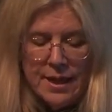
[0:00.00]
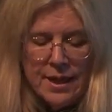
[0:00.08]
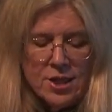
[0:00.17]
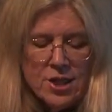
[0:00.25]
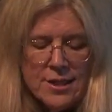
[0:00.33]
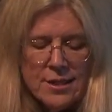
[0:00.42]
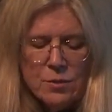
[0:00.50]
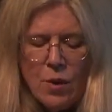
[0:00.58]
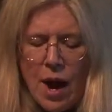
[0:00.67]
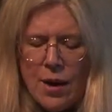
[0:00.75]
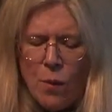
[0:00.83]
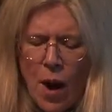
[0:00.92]
She says,
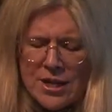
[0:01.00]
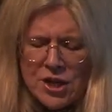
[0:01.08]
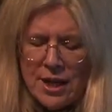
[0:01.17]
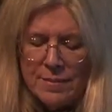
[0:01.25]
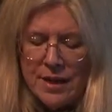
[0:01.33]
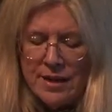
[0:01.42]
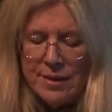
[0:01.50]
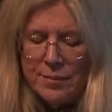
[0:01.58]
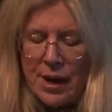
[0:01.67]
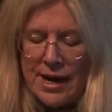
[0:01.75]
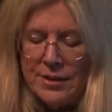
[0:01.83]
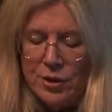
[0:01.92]
"Rana, why should I marry a
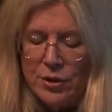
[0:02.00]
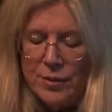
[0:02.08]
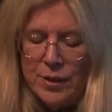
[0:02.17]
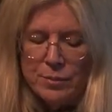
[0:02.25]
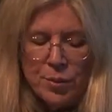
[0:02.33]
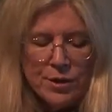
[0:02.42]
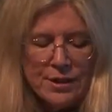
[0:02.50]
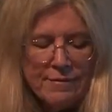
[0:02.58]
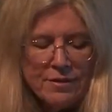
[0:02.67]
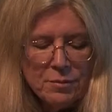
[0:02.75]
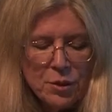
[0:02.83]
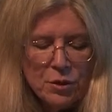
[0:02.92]
bridegroom who in birth
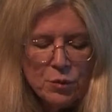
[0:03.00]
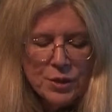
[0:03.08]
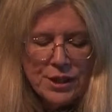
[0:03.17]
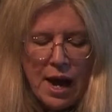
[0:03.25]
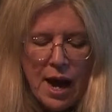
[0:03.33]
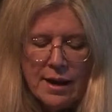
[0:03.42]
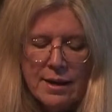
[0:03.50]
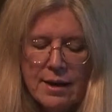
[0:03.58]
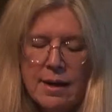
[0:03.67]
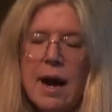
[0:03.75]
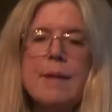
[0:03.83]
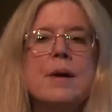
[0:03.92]
after birth will die?
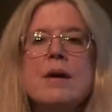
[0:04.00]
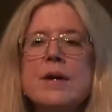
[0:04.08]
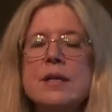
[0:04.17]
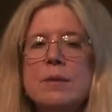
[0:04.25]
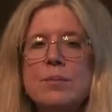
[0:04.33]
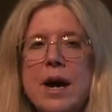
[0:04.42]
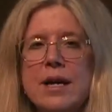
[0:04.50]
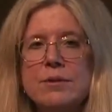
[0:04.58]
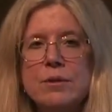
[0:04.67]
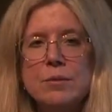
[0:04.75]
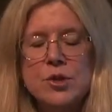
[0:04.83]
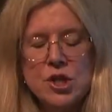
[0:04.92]
I married the
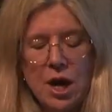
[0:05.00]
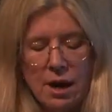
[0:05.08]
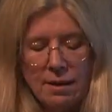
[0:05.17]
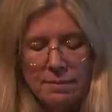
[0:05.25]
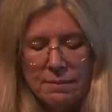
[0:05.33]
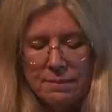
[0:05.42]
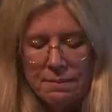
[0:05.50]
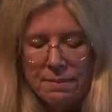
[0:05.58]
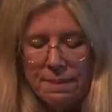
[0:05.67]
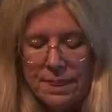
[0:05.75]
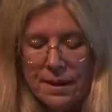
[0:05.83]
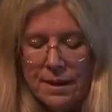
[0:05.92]
bridegroom Sham."
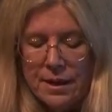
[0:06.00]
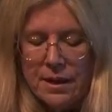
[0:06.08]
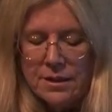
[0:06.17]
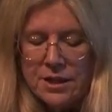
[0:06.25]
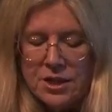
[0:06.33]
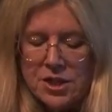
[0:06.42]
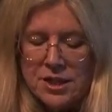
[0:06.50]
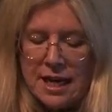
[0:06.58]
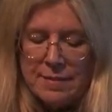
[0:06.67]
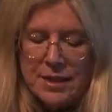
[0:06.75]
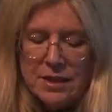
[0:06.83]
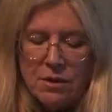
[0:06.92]
Such a
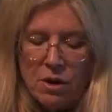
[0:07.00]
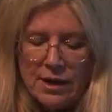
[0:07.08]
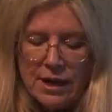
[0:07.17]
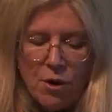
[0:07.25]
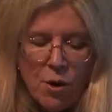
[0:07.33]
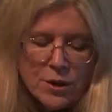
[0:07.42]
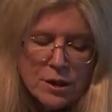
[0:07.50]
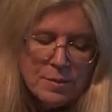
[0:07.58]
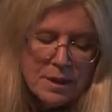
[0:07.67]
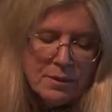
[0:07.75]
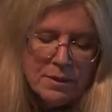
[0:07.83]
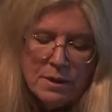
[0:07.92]
statement can also
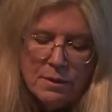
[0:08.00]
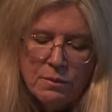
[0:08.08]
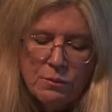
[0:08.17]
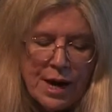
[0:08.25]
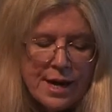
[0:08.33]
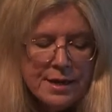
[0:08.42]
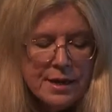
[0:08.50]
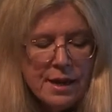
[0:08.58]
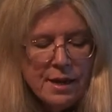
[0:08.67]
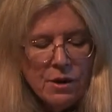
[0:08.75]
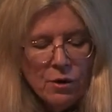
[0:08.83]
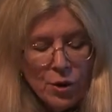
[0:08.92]
be read
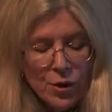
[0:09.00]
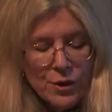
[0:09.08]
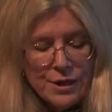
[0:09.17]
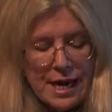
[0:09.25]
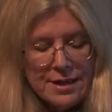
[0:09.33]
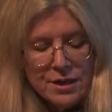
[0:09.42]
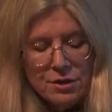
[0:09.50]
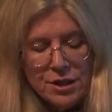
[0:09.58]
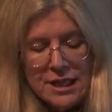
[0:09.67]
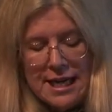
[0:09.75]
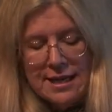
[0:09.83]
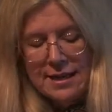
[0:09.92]
or heard as a
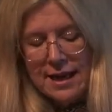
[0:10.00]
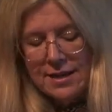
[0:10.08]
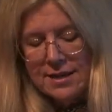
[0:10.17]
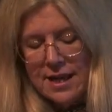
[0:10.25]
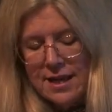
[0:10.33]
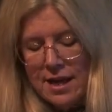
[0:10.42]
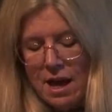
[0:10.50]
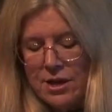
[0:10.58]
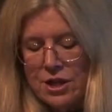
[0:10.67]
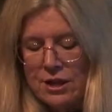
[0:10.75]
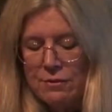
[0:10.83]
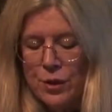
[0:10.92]
critique against the
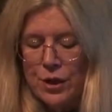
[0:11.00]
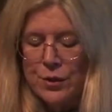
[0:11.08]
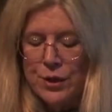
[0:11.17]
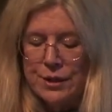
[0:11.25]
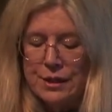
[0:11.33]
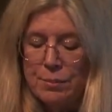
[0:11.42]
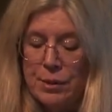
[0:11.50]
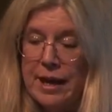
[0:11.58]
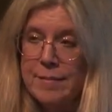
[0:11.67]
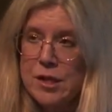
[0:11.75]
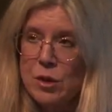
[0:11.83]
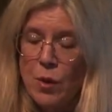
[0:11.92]
ideology of widowhood that
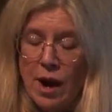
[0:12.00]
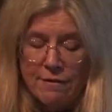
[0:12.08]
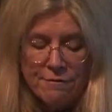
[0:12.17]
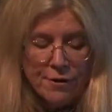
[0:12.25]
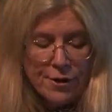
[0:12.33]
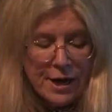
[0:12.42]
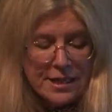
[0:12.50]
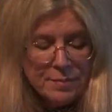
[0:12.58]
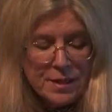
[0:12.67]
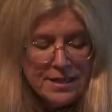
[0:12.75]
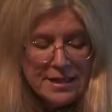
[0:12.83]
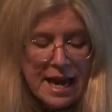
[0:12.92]
blames the wife for her
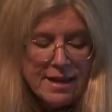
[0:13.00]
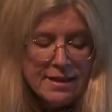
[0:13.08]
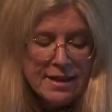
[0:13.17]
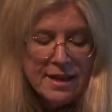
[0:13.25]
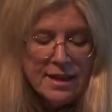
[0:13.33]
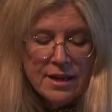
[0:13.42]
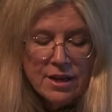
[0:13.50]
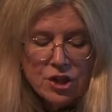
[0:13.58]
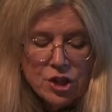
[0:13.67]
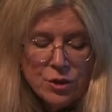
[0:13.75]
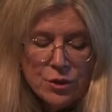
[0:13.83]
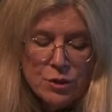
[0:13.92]
husband's death,
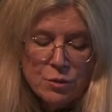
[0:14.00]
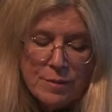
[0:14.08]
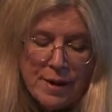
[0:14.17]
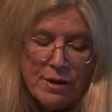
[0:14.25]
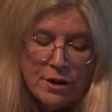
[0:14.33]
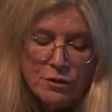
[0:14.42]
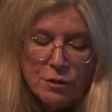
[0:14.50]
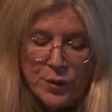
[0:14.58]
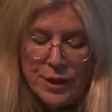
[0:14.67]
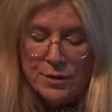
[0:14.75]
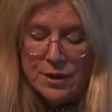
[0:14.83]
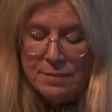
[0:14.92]
eschews remarriage for
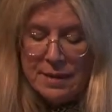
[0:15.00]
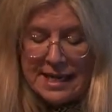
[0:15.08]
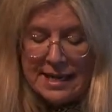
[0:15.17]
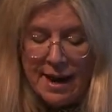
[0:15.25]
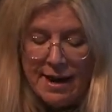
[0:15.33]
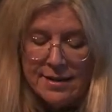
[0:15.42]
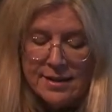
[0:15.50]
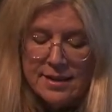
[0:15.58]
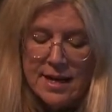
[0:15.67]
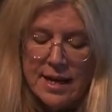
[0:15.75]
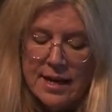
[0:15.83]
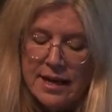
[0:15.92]
widows in many castes,
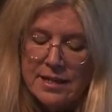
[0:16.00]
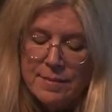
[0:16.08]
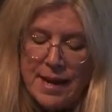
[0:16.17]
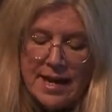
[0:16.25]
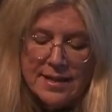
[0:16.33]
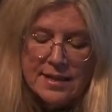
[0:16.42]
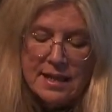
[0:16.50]
and demands